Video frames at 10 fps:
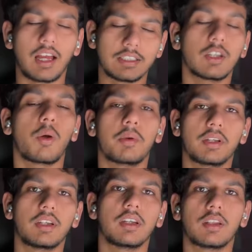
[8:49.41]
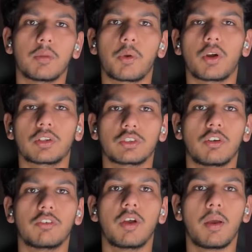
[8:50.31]
as a raw material in the products
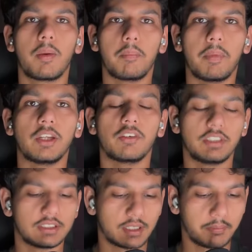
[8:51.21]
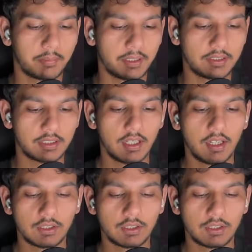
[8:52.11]
of many of these companies.